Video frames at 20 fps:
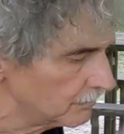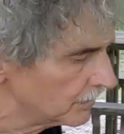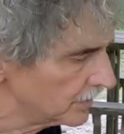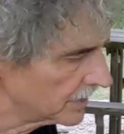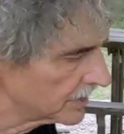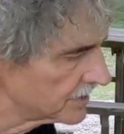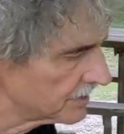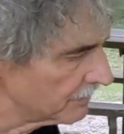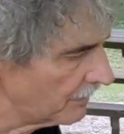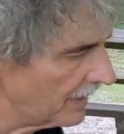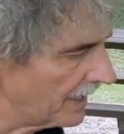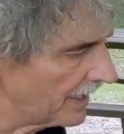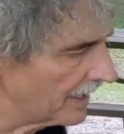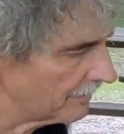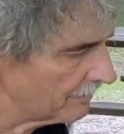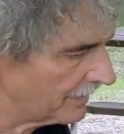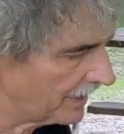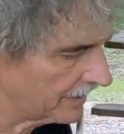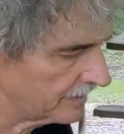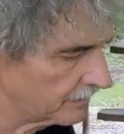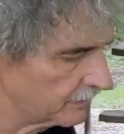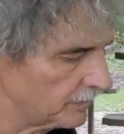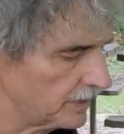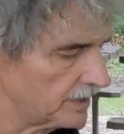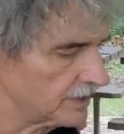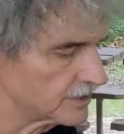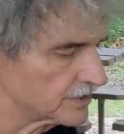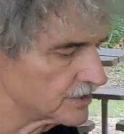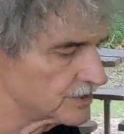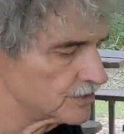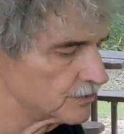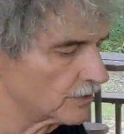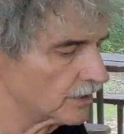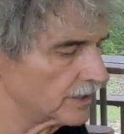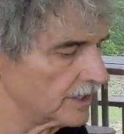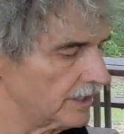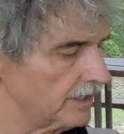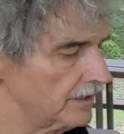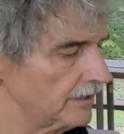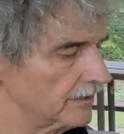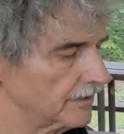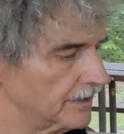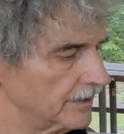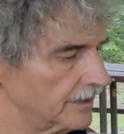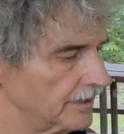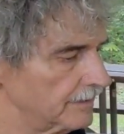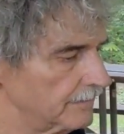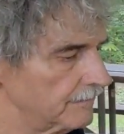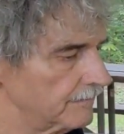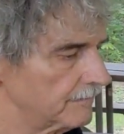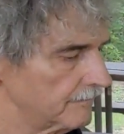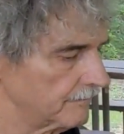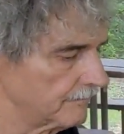But it's a backpack that we can store gear in,